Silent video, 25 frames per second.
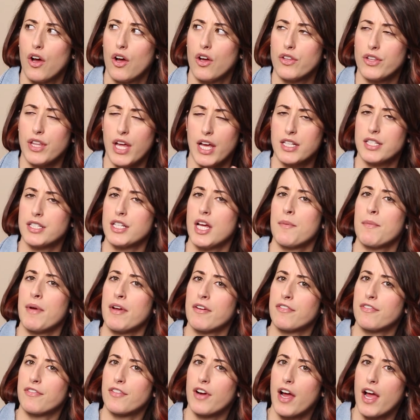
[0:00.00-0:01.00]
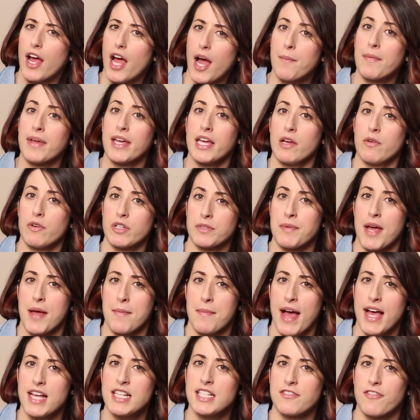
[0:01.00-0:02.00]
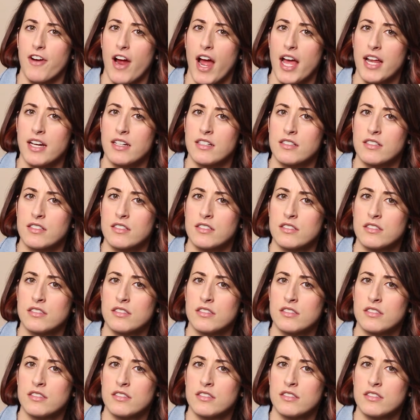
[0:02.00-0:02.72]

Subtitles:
that's not my friend. I mean, he was my best friend,